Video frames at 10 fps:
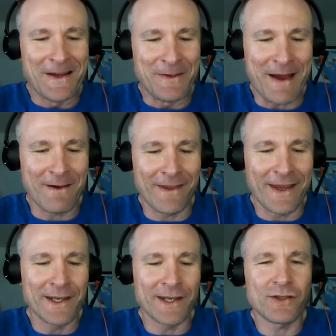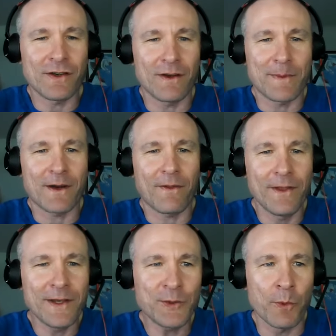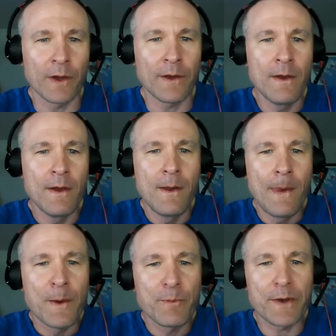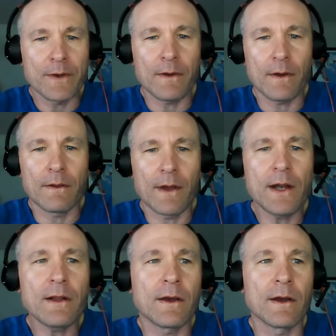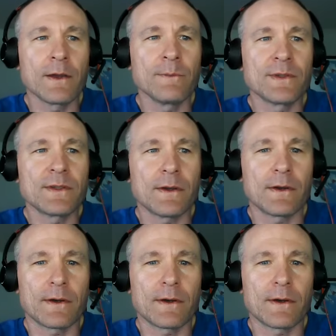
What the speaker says: outlandish about this one. But a lot of times,